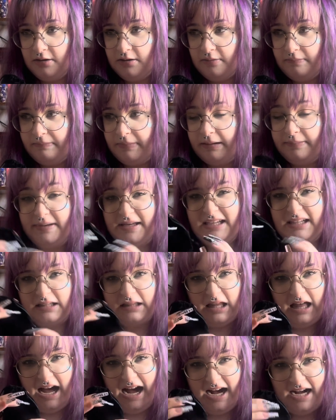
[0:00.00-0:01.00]
maybe
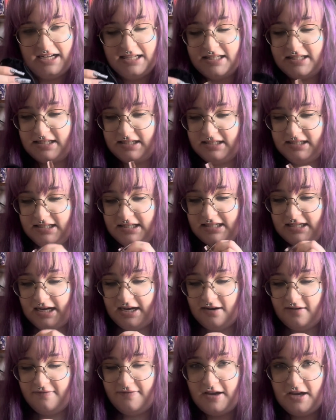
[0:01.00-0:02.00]
glass
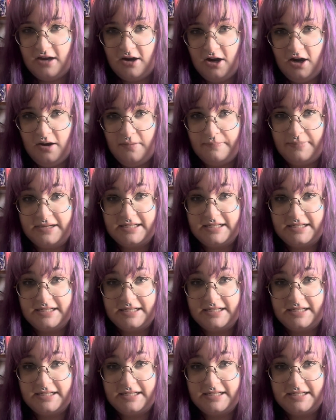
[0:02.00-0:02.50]
inside of here, but